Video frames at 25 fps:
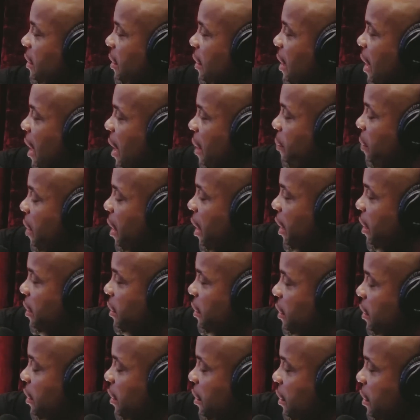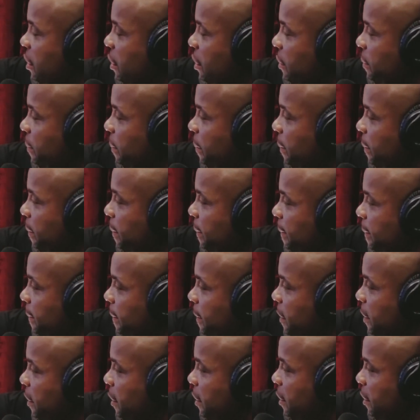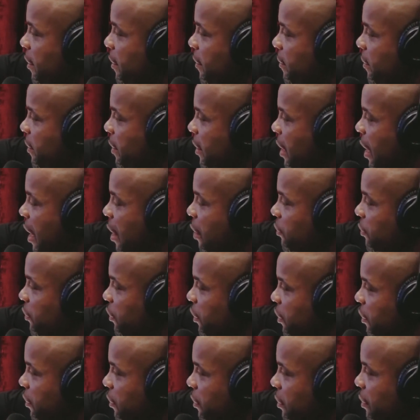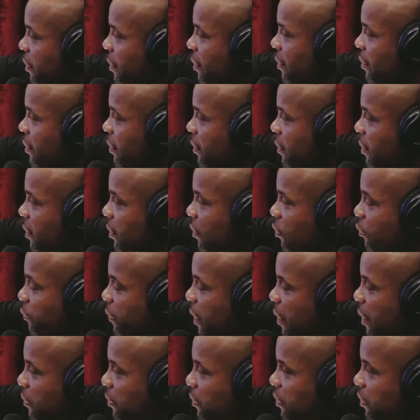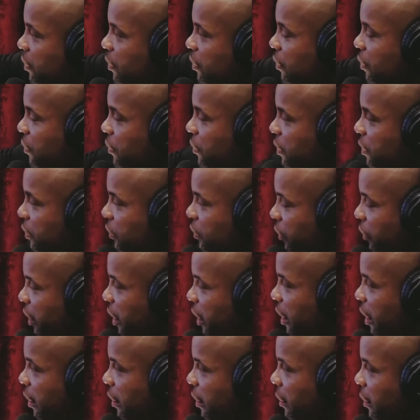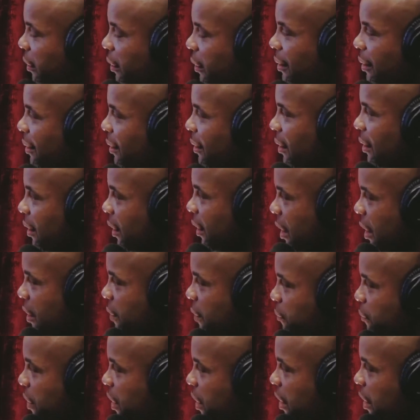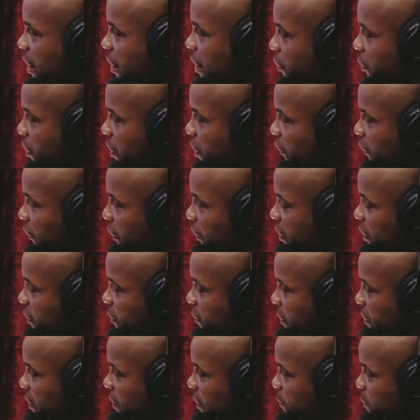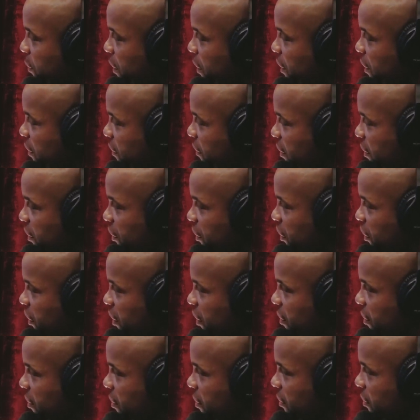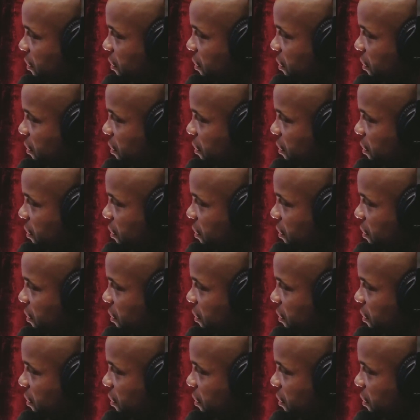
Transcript: the guy behind the uh, the the counter here, the old man with the with the gray hair, he immediately reached for his his piece and he yeah.